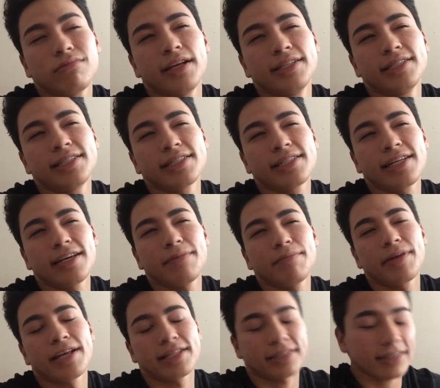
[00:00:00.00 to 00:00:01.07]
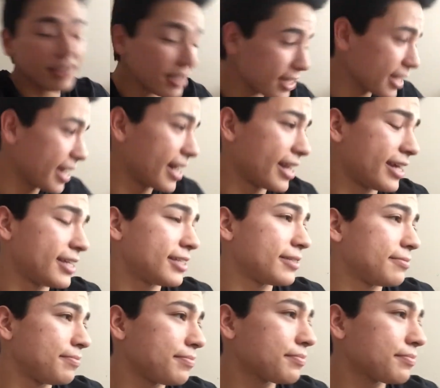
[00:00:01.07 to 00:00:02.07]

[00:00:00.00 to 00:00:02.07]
is this a tip? Yeah, it is.